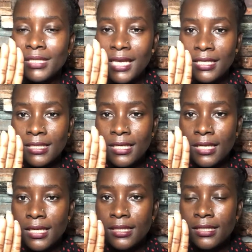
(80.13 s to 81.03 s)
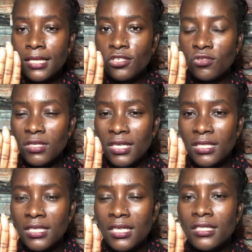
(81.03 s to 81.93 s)
tests in it that you can
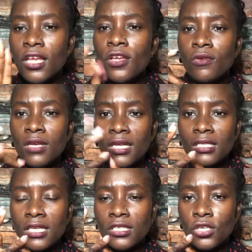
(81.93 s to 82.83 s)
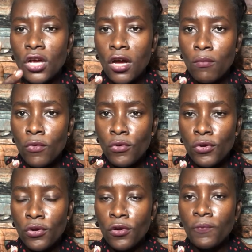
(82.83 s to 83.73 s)
test. You can test your
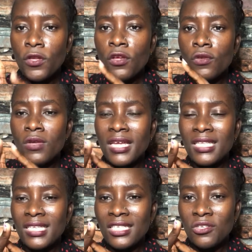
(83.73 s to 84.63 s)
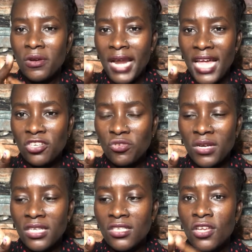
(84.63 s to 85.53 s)
ammonium, you can test your
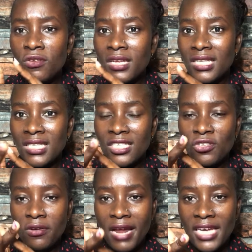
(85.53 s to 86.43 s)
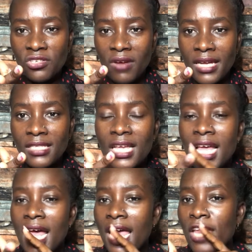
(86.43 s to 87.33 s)
nitrate, you can test your nitrite,
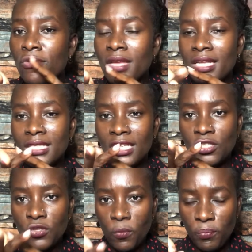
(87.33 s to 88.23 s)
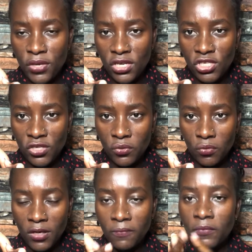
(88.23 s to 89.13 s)
and you can test your pH as
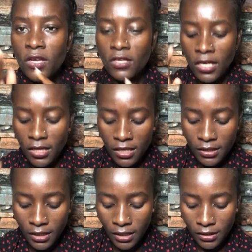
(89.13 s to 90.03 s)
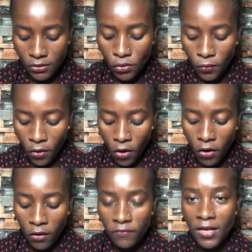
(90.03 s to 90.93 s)
well in this kit. So all
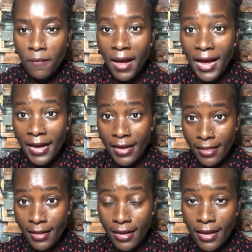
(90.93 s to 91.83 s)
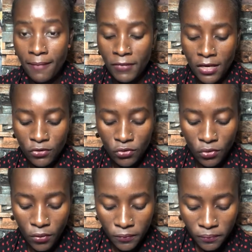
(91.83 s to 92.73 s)
of them are in here. So